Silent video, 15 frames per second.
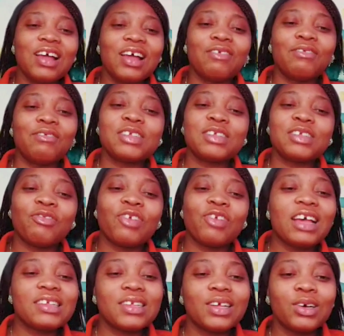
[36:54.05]
first of all, I
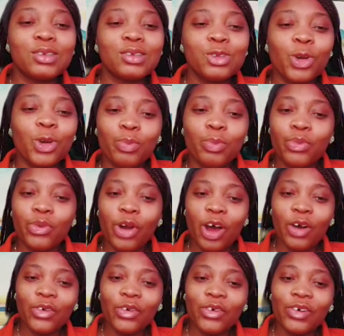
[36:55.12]
sell Tom
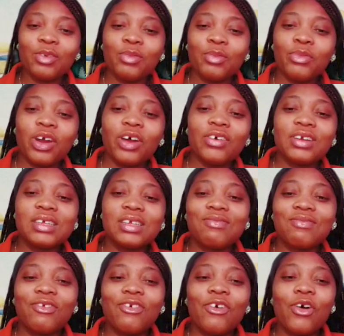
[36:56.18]
Brown. Tom Brown is
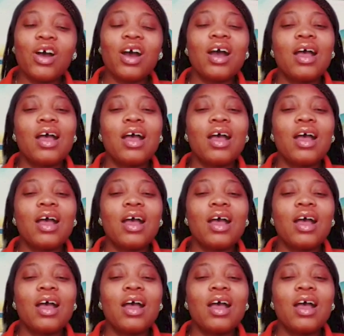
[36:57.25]
for